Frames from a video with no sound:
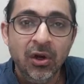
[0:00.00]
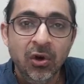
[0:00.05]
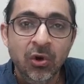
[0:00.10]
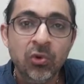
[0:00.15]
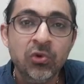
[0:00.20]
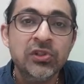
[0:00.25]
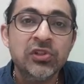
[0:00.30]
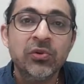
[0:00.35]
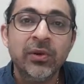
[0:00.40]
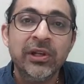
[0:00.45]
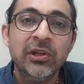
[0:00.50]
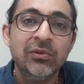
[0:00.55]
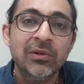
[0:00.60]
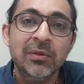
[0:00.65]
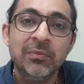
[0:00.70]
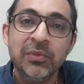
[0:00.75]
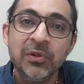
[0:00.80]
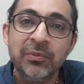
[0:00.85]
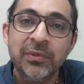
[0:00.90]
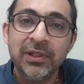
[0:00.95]
who's going to
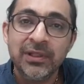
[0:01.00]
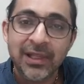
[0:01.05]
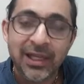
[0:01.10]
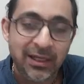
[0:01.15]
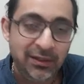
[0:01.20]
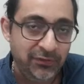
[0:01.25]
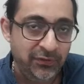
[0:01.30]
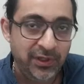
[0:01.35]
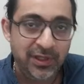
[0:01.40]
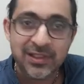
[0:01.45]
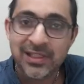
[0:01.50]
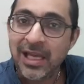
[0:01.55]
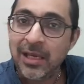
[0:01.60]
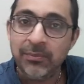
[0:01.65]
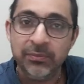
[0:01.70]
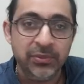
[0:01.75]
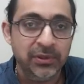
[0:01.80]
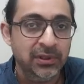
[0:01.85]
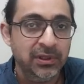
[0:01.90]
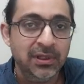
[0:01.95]
implement that? For
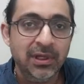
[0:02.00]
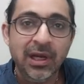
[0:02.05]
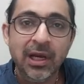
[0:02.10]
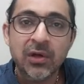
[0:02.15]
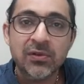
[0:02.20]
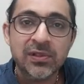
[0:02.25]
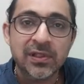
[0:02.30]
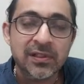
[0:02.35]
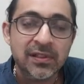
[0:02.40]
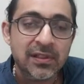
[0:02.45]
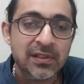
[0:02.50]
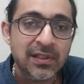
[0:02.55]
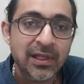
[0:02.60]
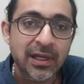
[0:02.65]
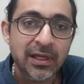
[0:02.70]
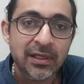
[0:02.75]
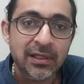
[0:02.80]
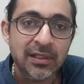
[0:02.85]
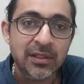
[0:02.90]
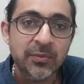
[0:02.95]
example, in a housing
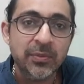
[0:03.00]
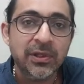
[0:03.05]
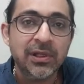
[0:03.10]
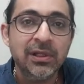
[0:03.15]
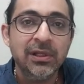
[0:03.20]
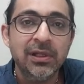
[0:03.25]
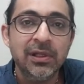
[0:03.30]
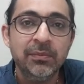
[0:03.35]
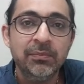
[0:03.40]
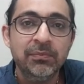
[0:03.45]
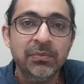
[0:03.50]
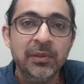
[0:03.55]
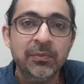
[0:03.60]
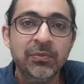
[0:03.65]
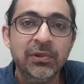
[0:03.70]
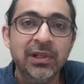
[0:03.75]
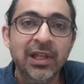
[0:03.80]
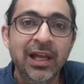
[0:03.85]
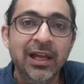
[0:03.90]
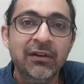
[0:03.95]
society, typically
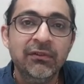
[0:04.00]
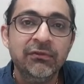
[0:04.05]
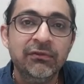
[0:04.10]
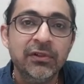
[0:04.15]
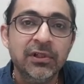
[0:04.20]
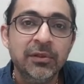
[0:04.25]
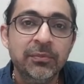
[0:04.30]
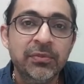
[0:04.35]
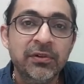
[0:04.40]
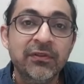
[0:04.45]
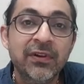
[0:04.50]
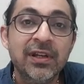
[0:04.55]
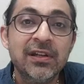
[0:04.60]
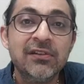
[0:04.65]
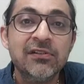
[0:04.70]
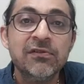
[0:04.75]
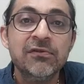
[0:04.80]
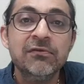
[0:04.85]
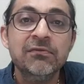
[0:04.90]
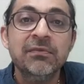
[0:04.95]
people have
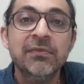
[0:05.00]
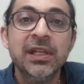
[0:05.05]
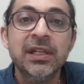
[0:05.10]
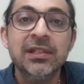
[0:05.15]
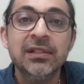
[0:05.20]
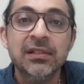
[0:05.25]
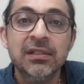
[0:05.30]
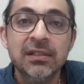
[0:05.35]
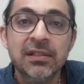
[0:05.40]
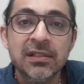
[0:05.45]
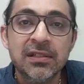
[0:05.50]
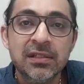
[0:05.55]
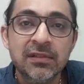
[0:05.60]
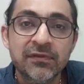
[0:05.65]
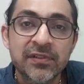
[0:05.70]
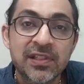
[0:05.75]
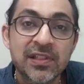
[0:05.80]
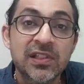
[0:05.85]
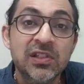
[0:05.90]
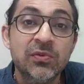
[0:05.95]
preventive maintenance
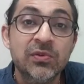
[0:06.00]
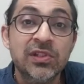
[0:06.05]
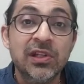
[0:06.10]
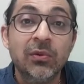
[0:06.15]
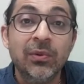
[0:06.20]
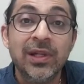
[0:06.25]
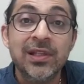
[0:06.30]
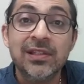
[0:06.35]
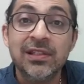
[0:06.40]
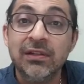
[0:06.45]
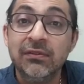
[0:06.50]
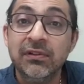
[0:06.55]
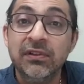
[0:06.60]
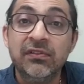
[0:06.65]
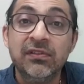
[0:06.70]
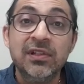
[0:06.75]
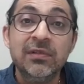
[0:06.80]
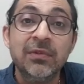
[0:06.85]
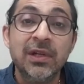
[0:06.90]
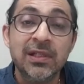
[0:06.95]
visits which are once every
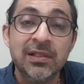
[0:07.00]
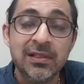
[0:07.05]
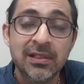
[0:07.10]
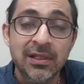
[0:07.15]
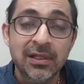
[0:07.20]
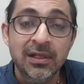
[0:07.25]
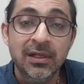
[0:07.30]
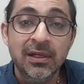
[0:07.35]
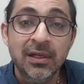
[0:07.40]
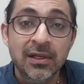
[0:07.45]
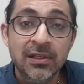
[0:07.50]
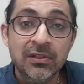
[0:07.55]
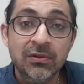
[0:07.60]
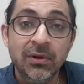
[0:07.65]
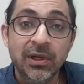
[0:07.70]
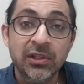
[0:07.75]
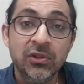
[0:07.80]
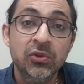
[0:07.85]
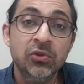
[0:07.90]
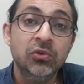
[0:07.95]
3 months. So
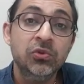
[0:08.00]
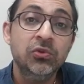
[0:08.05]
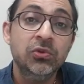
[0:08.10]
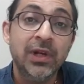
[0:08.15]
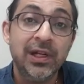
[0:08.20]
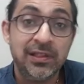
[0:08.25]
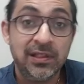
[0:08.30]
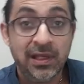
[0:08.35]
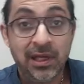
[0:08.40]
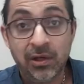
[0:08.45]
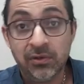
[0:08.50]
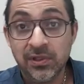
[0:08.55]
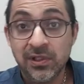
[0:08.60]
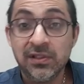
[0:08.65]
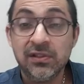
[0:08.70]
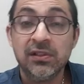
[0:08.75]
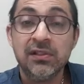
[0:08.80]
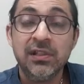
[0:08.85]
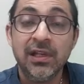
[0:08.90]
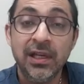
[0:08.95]
are you, as a housing
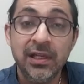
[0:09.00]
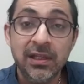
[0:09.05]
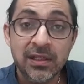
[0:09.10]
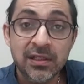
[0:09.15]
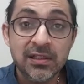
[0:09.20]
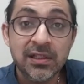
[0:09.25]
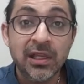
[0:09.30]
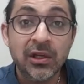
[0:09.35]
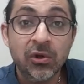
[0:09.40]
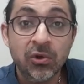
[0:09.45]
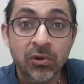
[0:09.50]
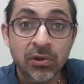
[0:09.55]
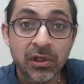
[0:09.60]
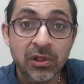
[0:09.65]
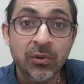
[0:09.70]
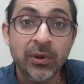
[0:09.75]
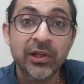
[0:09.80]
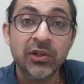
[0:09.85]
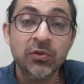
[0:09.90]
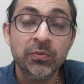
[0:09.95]
society stakeholder,
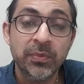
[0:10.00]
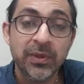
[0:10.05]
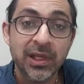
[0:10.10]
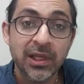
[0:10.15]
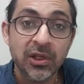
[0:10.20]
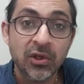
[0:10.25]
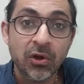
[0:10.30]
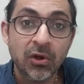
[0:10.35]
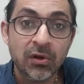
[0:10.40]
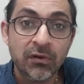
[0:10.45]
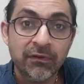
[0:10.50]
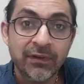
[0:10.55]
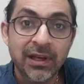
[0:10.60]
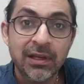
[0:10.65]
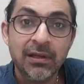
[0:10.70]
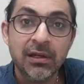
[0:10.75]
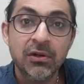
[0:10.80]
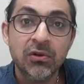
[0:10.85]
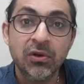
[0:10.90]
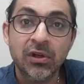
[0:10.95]
going to pay your
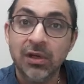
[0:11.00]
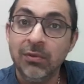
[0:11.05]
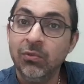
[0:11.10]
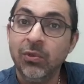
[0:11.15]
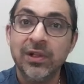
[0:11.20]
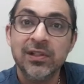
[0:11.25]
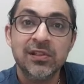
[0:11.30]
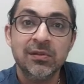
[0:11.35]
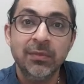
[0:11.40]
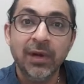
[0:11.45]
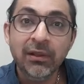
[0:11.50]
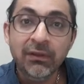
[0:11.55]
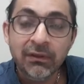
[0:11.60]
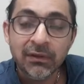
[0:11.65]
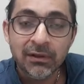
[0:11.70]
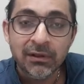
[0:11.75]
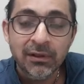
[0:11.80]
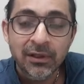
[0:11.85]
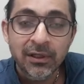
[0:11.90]
vendor to come once a month